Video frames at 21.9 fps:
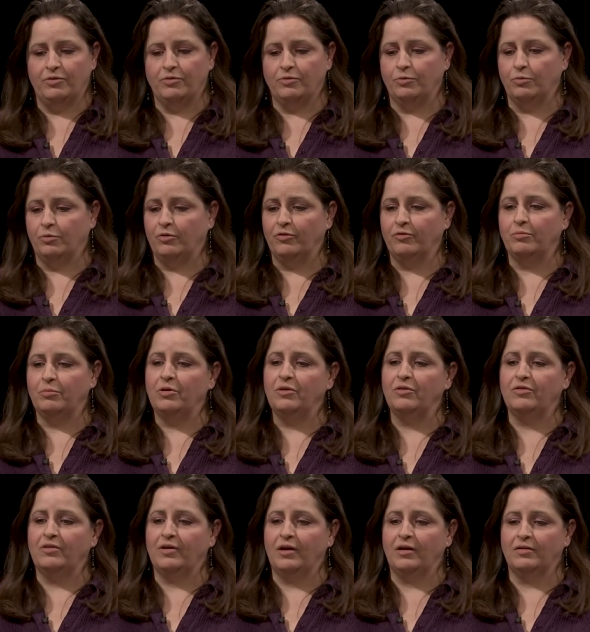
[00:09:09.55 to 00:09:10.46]
School of
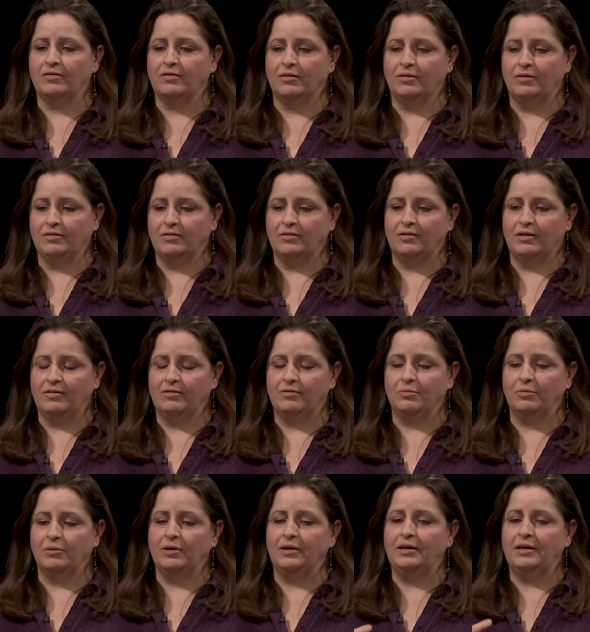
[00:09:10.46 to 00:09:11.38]
Music, so it's
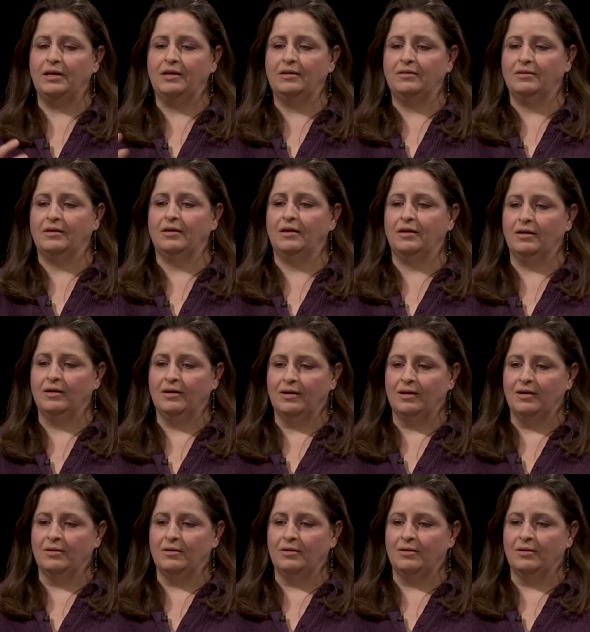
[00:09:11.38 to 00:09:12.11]
it's really neat to